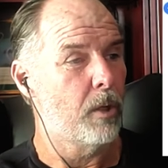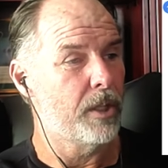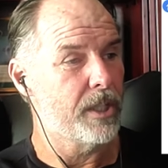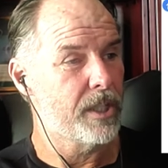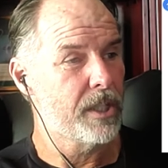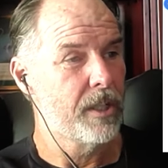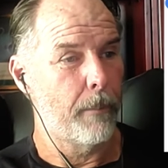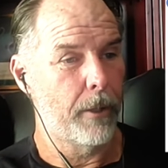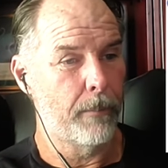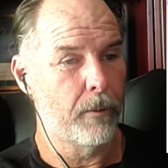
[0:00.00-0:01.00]
Well, this
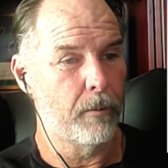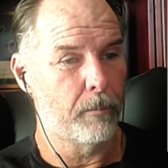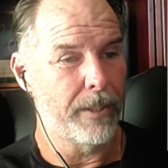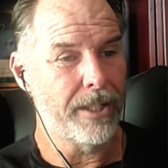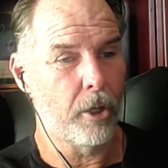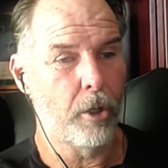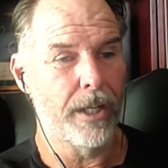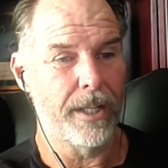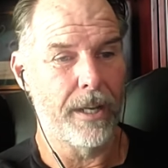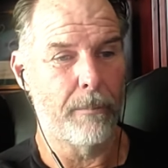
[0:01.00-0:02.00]
purple
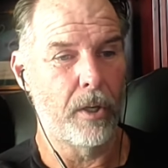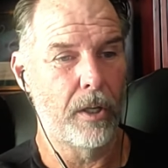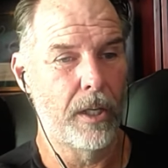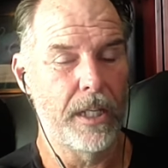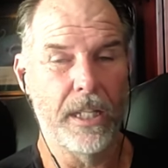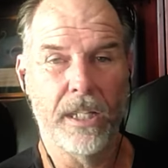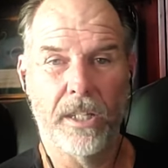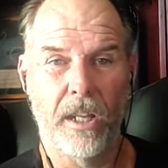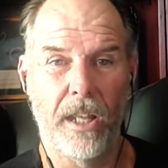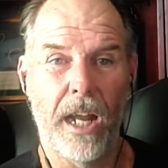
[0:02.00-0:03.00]
recurrent number
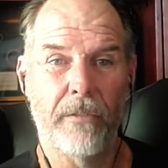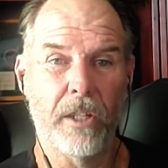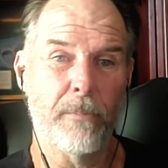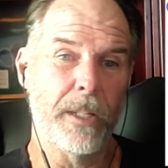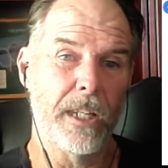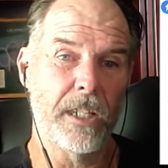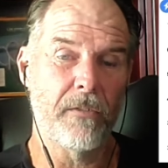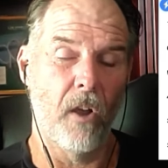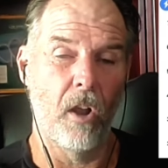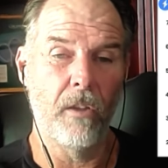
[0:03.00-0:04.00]
is, a lot of it is
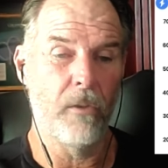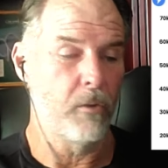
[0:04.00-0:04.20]
because of all of